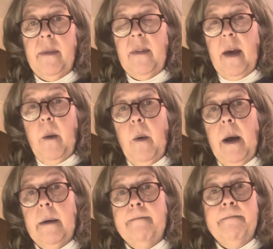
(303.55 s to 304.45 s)
So,
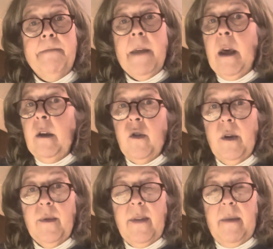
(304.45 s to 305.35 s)

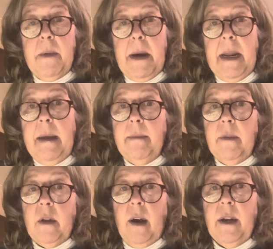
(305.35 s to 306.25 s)
cheers, everybody.
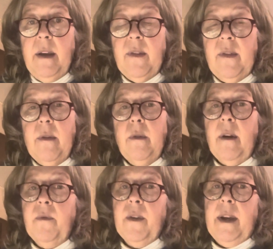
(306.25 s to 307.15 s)
Talk to you soon.
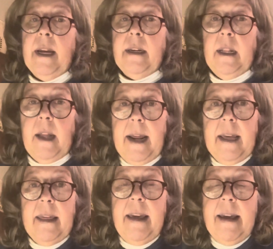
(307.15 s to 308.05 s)
Don't forget to
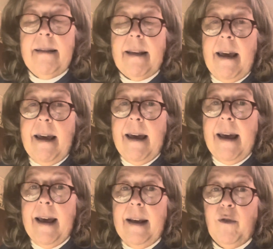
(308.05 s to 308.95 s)
like these
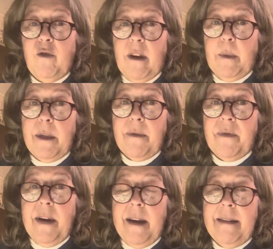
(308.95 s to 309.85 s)
and share with your
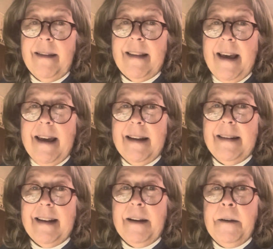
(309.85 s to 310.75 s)
friends.
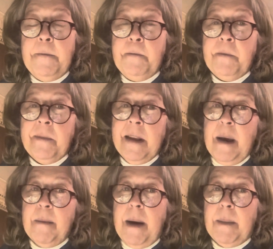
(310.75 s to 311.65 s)
And
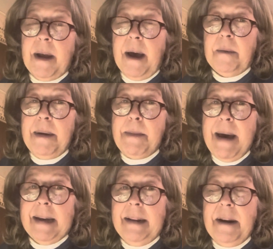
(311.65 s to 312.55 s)
Mama Con will be
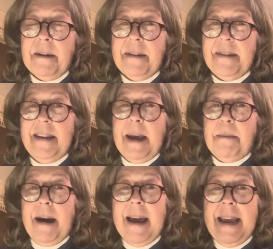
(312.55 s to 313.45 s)
back later. See ya.
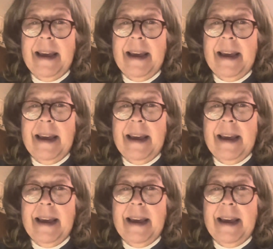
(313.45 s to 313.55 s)
Bye.